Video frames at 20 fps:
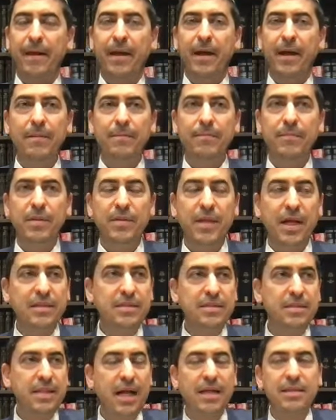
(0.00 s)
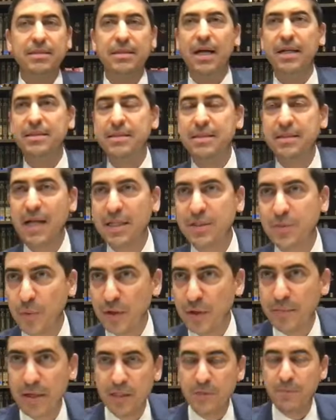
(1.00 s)
Yeah, that's that that's that's
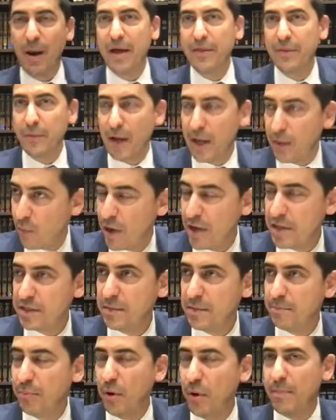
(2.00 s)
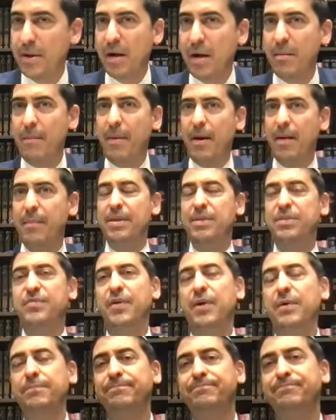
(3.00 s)
what it means. By the way, when does a boy become a bar
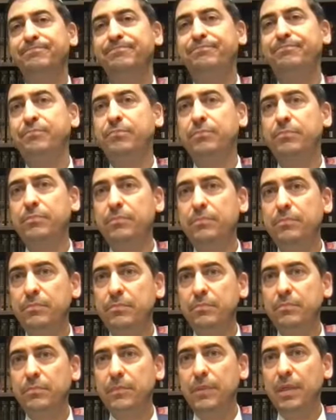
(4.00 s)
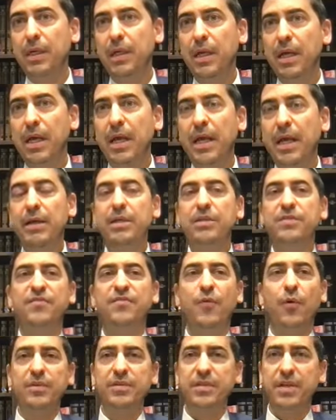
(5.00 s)
mitzvah? In his
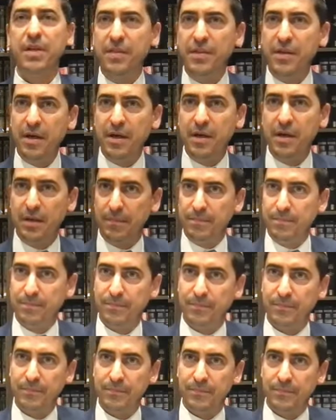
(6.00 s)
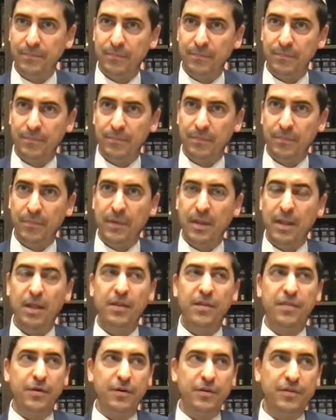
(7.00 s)
14th year,
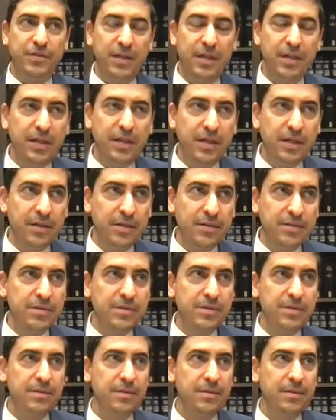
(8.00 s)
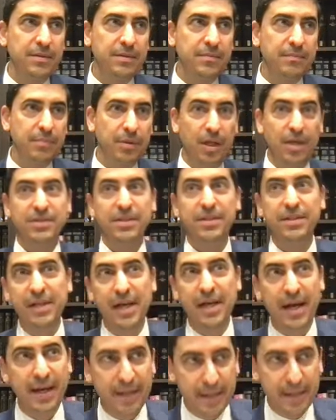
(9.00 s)
13 years plus a
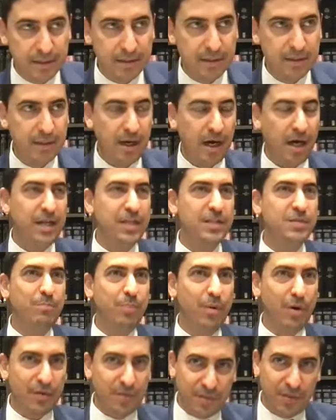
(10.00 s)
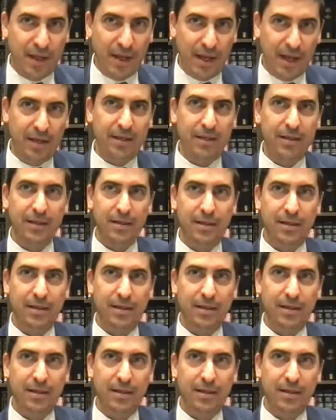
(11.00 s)
day on his birthday.